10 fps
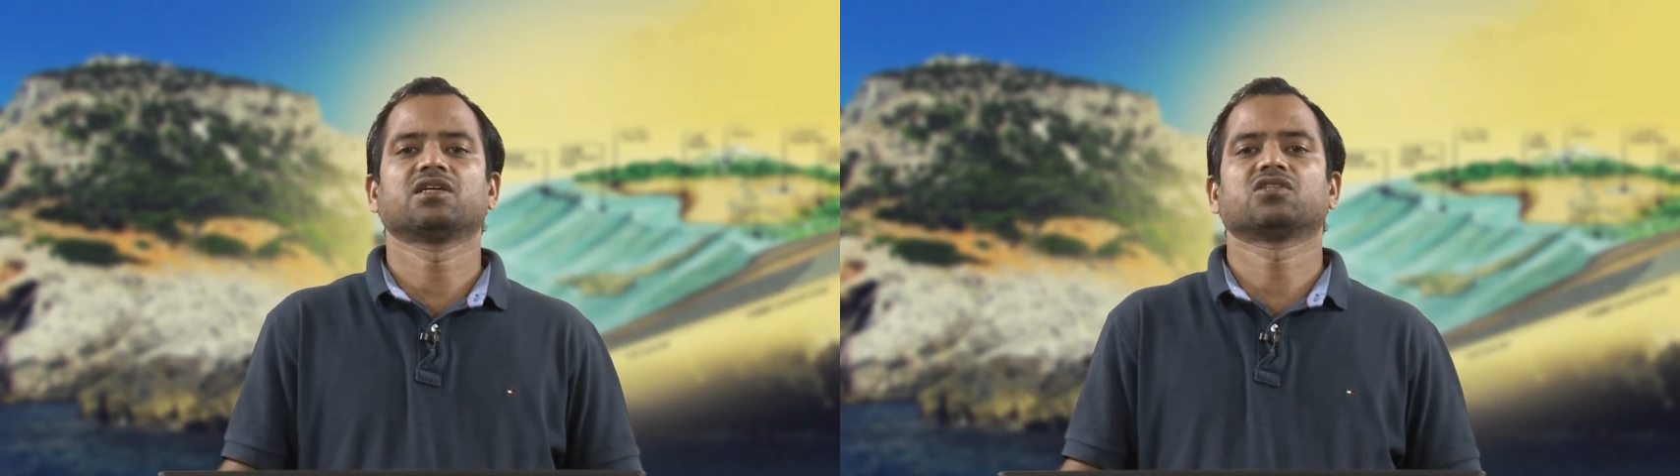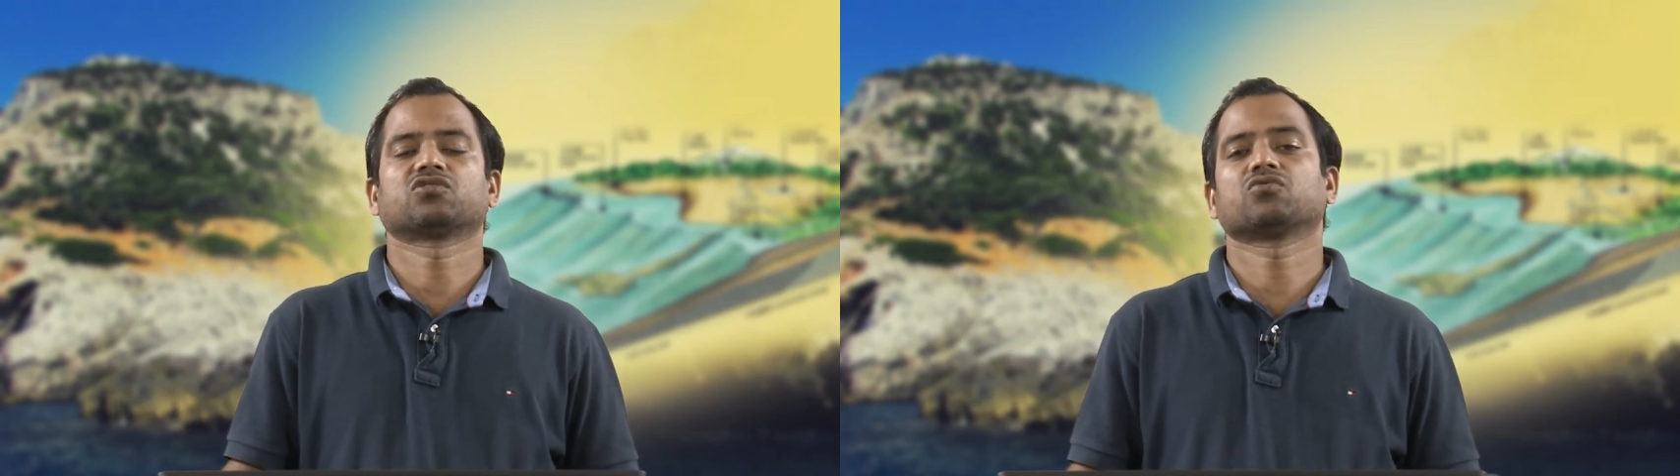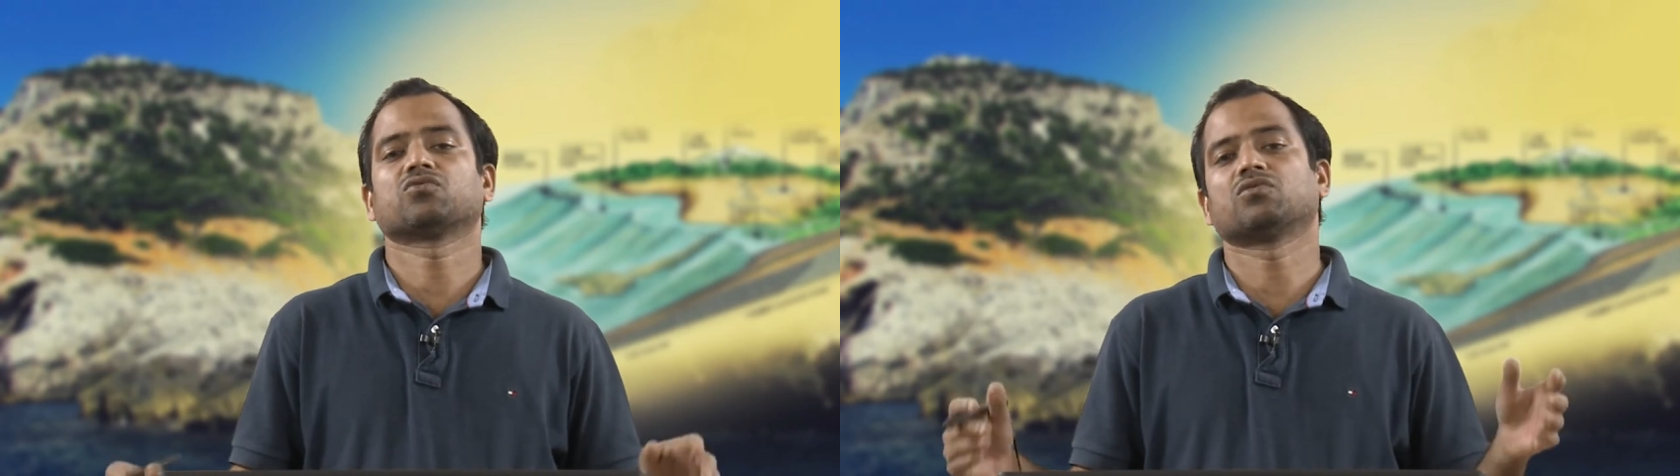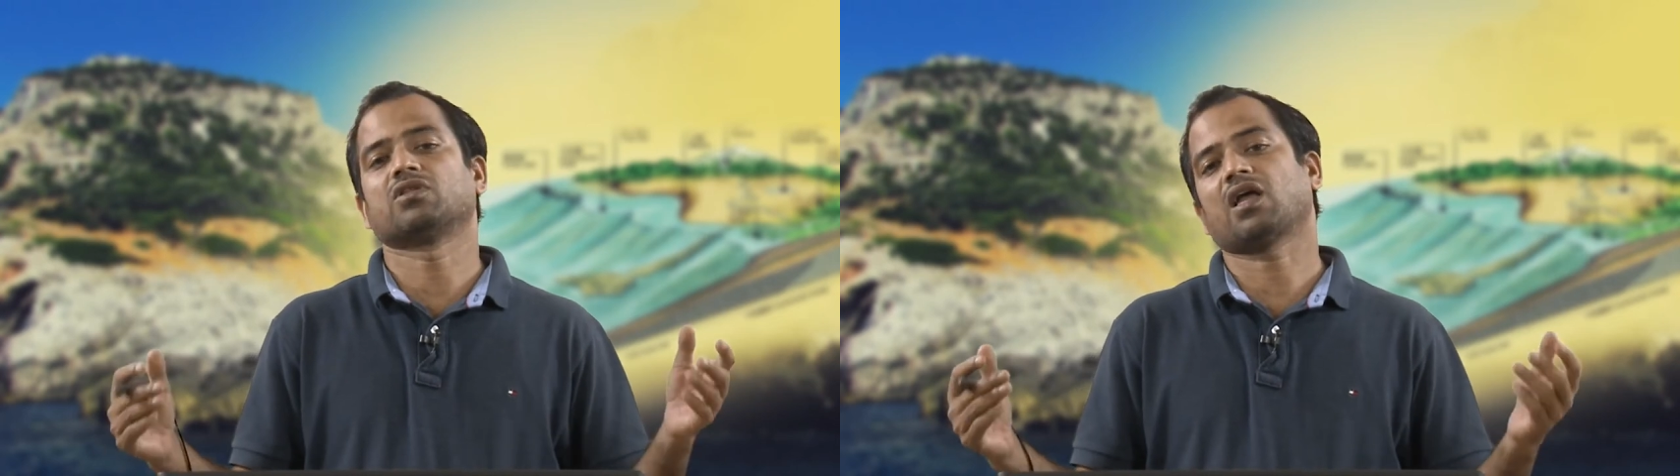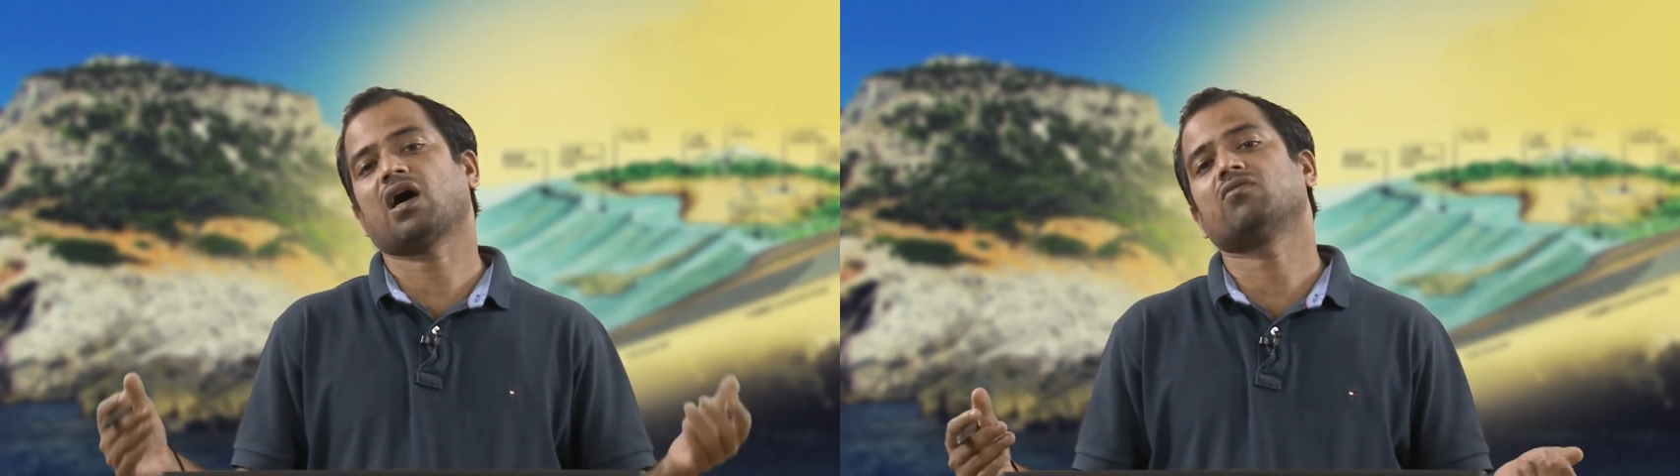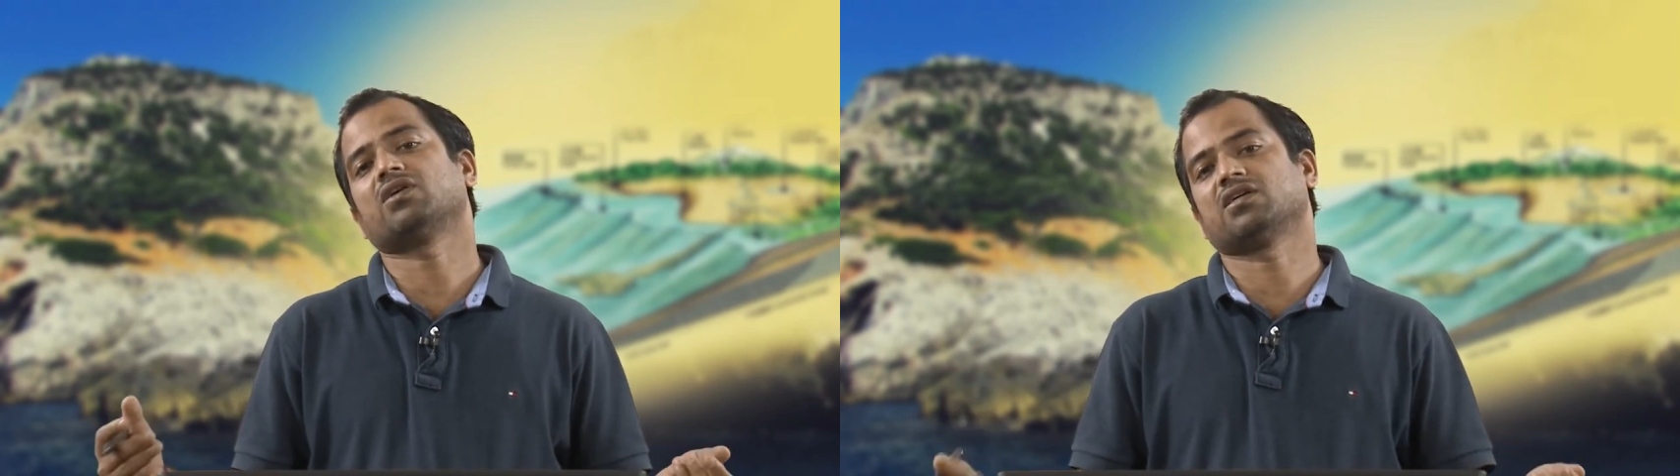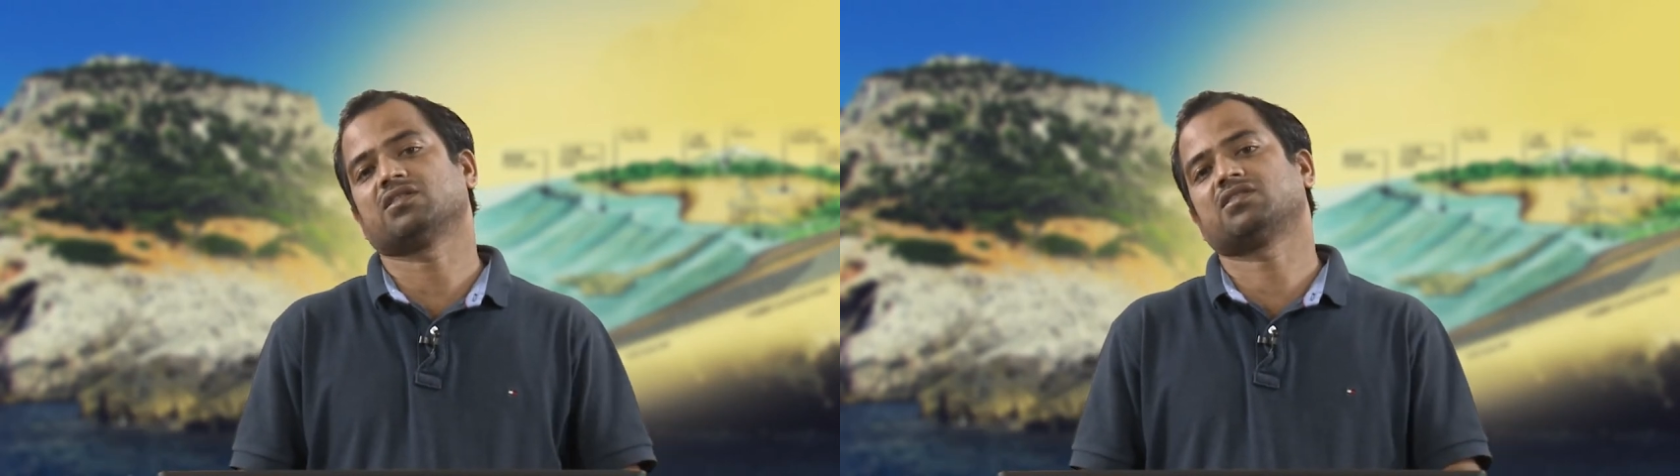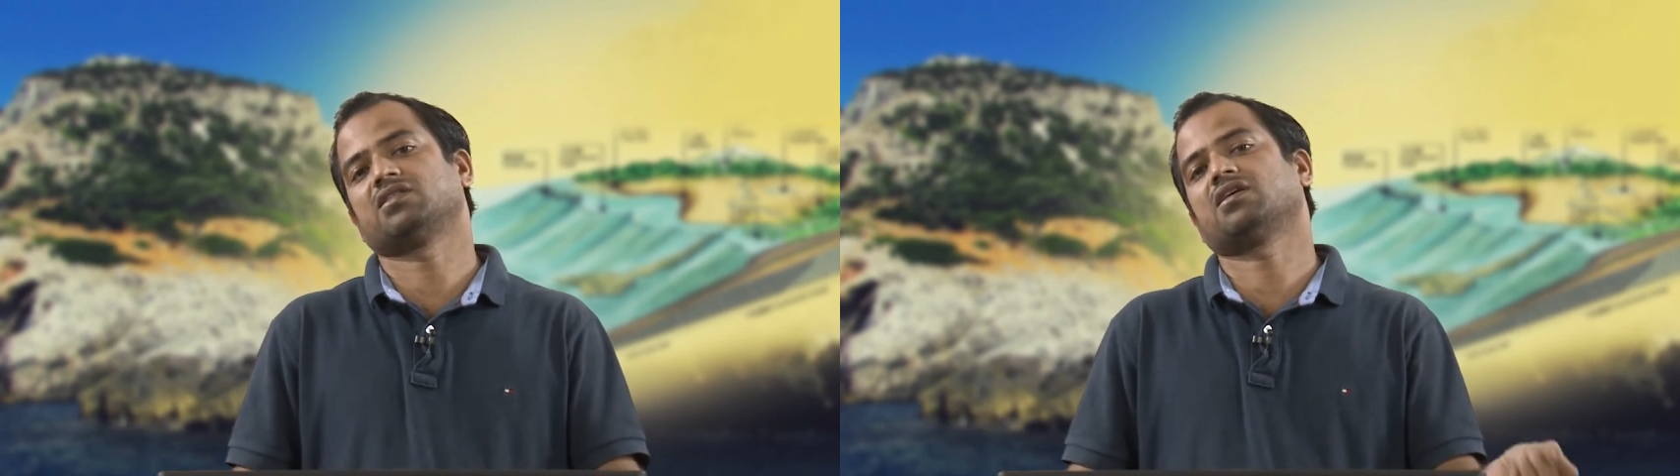So,
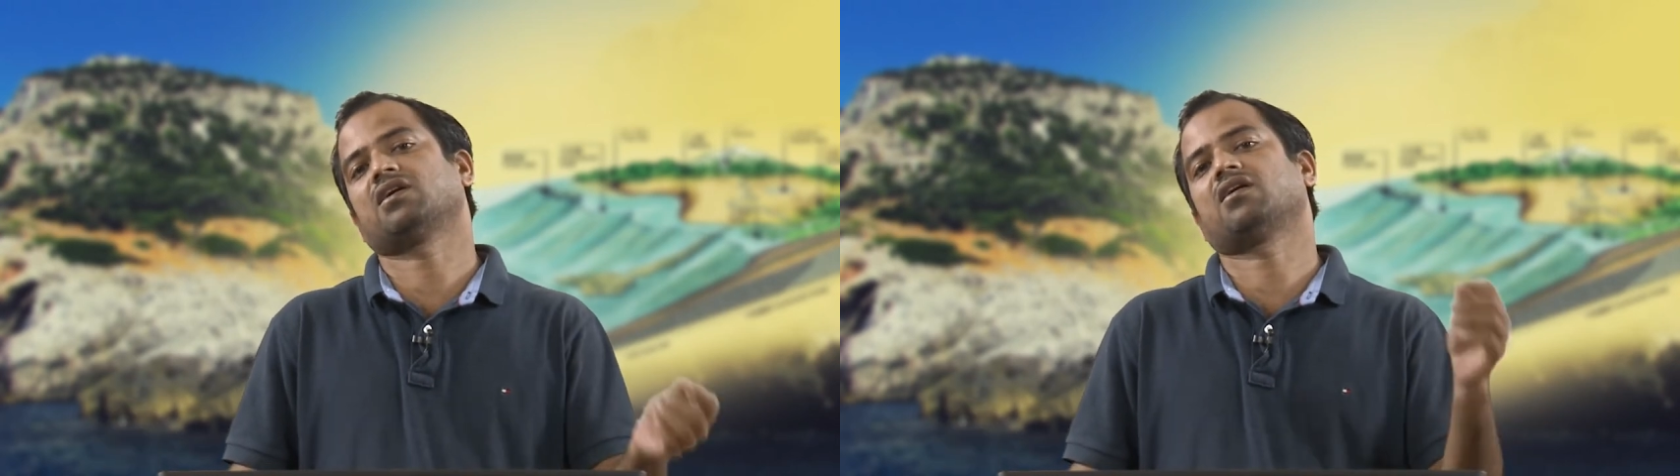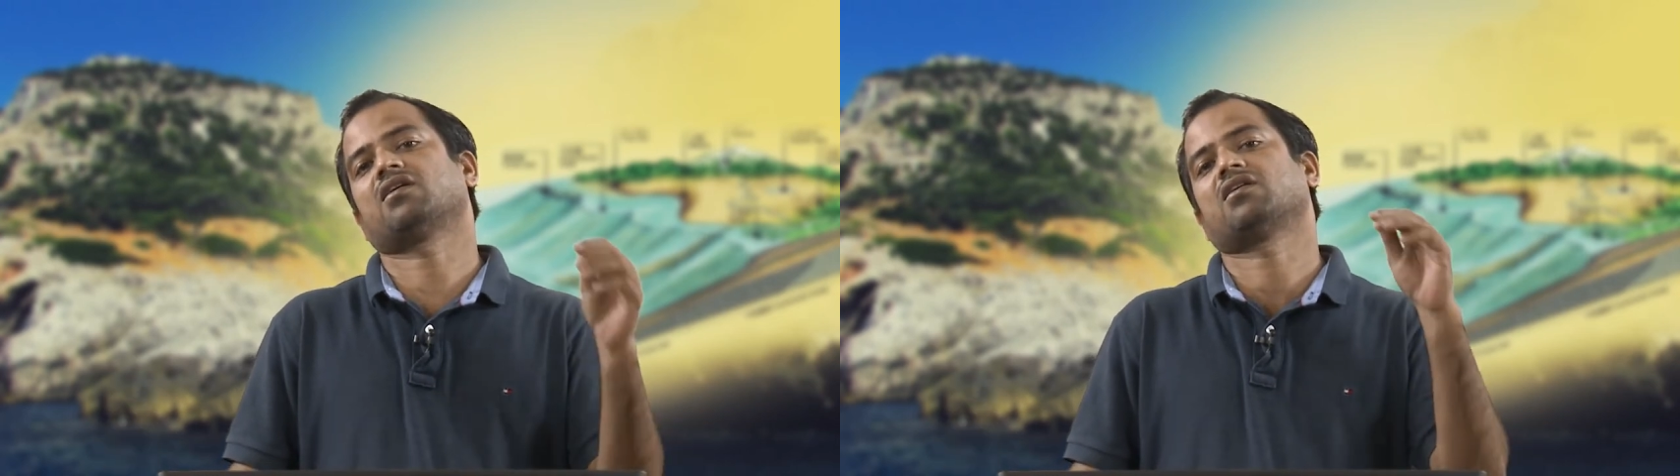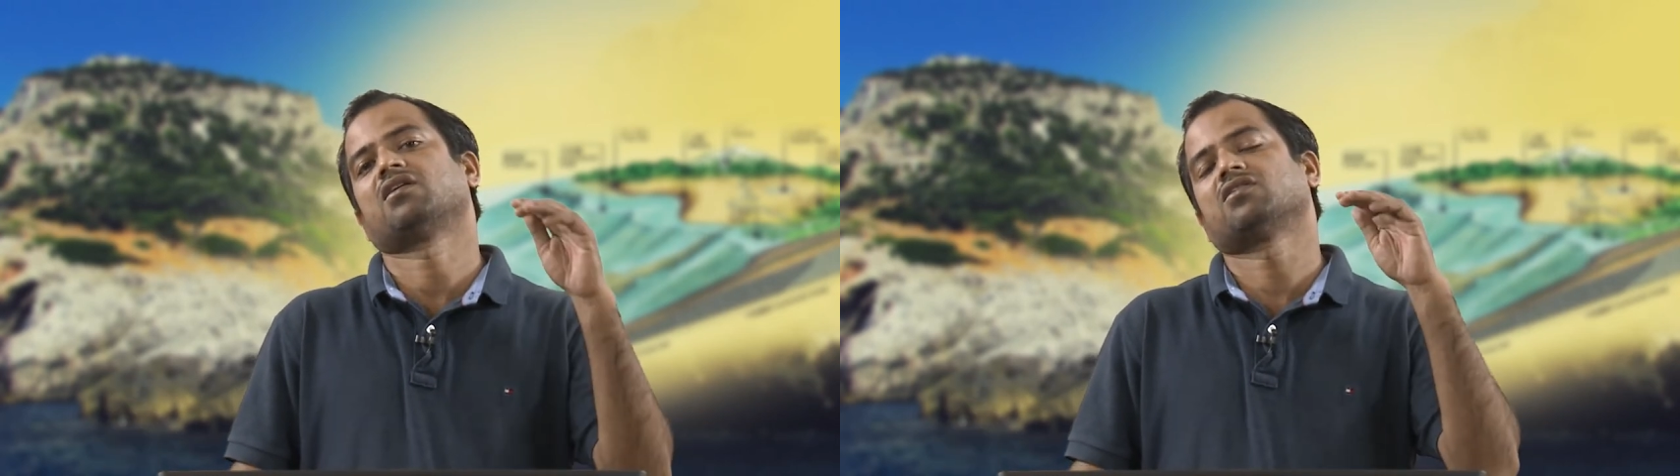nowadays they are